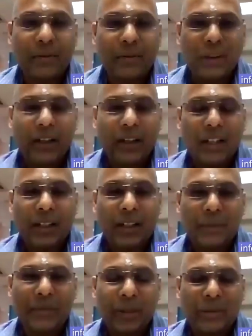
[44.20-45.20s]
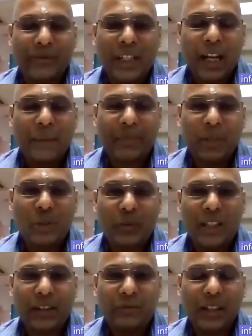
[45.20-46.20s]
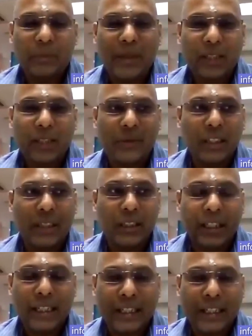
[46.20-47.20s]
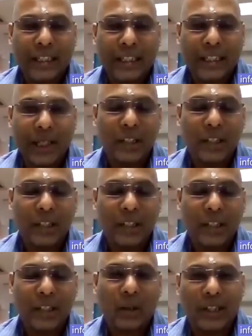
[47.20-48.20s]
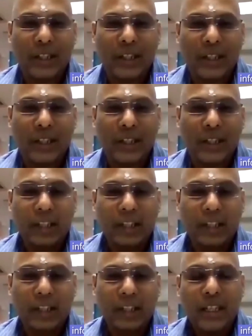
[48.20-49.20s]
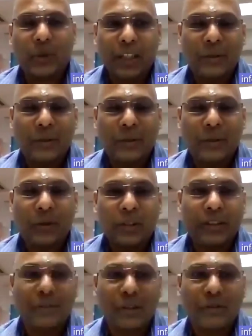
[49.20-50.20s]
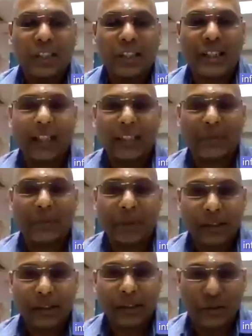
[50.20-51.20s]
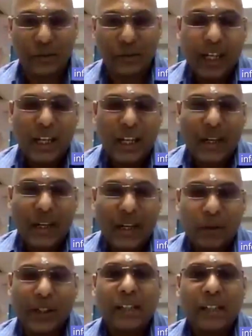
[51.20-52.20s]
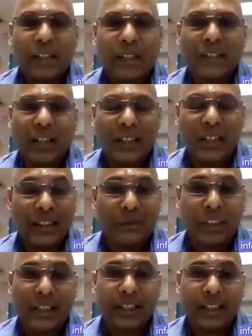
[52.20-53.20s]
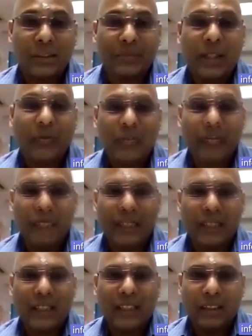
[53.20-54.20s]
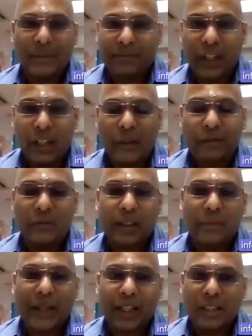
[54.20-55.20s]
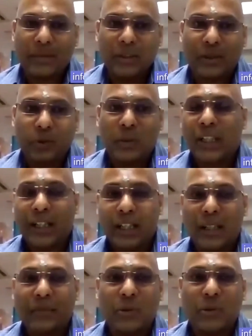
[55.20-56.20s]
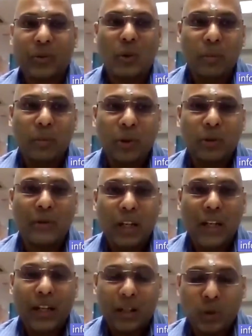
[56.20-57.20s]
Um, when I happened to be in wealth management when SBI when it launched in 2015, it was the first of its kind experience for me when the bank started uh, in the field of wealth management. So I came to know about